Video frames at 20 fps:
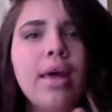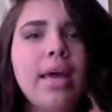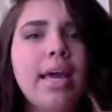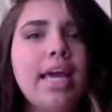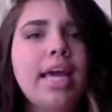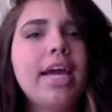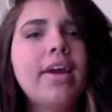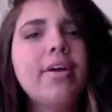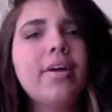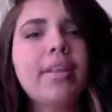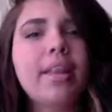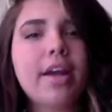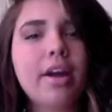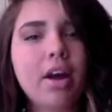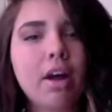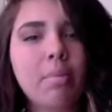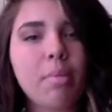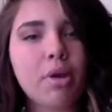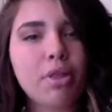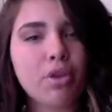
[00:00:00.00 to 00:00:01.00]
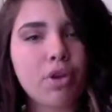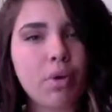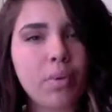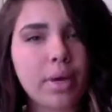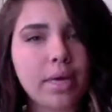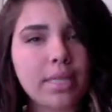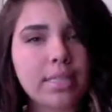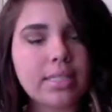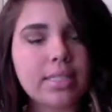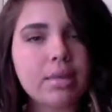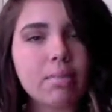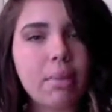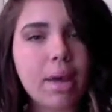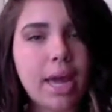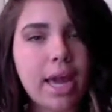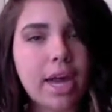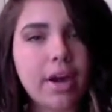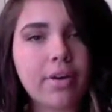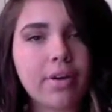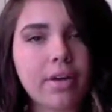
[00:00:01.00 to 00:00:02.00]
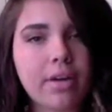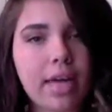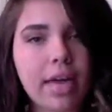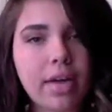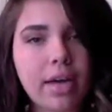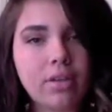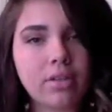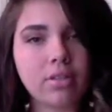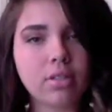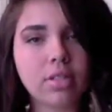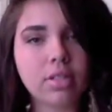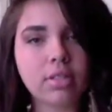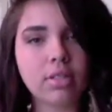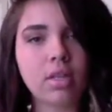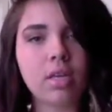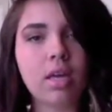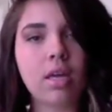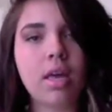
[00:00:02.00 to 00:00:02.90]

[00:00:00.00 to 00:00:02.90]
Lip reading: Here and there I'll be throwing in some hair and nails.